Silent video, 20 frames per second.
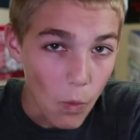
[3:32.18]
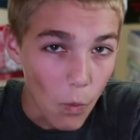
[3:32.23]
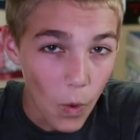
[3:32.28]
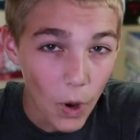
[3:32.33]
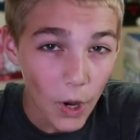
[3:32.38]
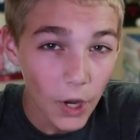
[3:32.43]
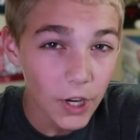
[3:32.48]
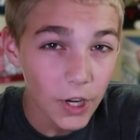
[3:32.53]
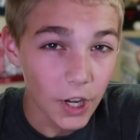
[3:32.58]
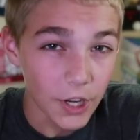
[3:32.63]

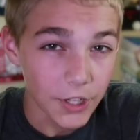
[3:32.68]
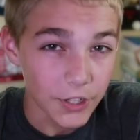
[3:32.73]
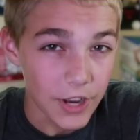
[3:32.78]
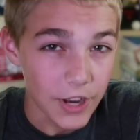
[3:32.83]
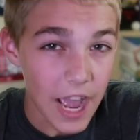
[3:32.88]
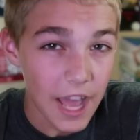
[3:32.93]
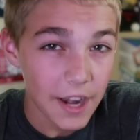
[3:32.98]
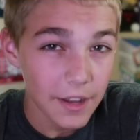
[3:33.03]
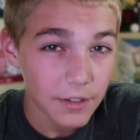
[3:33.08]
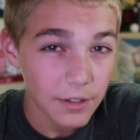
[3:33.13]
Work on
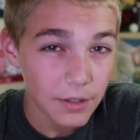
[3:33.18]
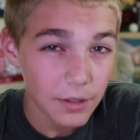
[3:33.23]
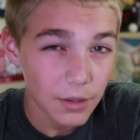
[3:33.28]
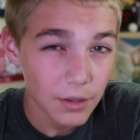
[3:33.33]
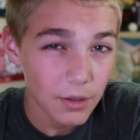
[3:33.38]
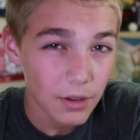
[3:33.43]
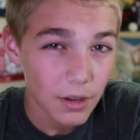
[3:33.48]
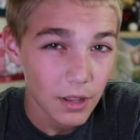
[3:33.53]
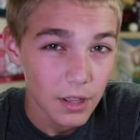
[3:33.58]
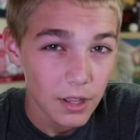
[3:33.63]
your
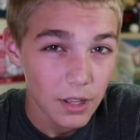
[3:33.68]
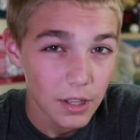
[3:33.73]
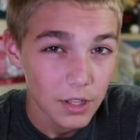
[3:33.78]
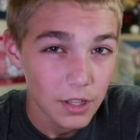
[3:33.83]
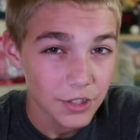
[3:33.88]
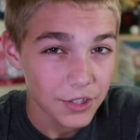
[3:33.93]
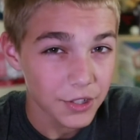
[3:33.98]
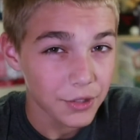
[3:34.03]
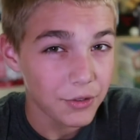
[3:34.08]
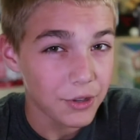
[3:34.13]
attitude
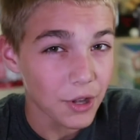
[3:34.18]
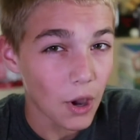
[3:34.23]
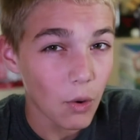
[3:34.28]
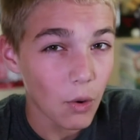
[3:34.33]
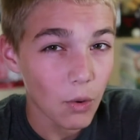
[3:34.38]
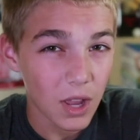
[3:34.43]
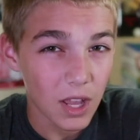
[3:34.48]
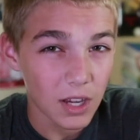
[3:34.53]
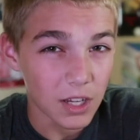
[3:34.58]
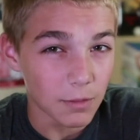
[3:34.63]
so you
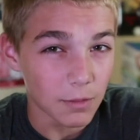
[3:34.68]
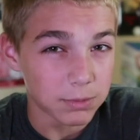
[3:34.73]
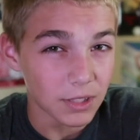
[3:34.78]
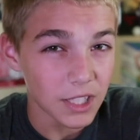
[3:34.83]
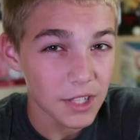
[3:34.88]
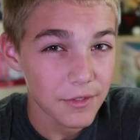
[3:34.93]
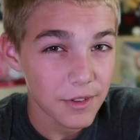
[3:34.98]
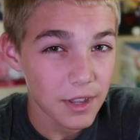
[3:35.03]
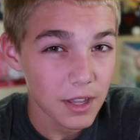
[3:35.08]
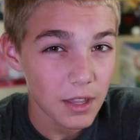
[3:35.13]
don't end up
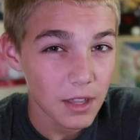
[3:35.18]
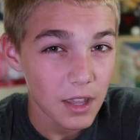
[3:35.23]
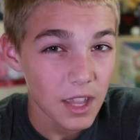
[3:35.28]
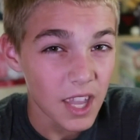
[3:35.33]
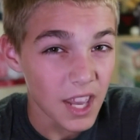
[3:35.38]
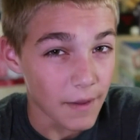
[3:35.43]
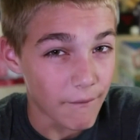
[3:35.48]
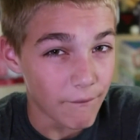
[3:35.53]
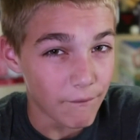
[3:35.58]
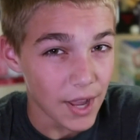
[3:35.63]
living
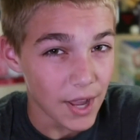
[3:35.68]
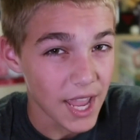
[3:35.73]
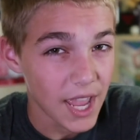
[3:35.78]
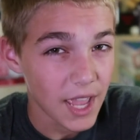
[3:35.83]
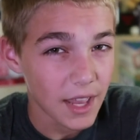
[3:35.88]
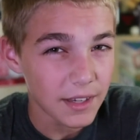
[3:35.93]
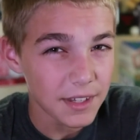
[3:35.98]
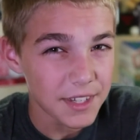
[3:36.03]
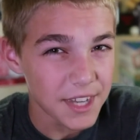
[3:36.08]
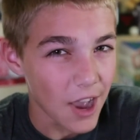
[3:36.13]
in a
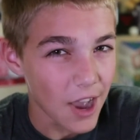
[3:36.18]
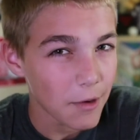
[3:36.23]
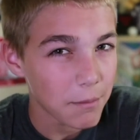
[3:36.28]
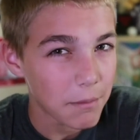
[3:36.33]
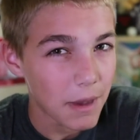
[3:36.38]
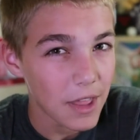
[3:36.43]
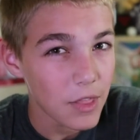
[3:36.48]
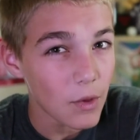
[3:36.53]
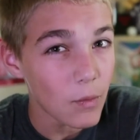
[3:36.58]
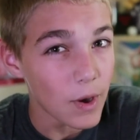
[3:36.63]
van down
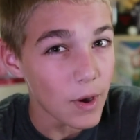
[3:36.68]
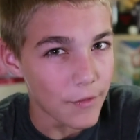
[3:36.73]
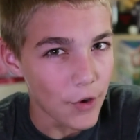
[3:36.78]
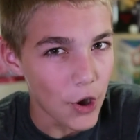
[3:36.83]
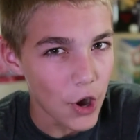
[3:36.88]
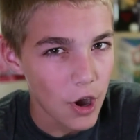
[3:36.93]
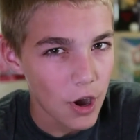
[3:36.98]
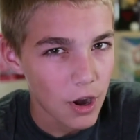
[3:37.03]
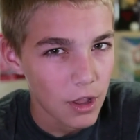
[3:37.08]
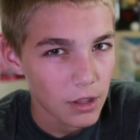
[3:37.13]
by the
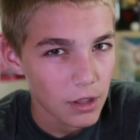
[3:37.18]
river.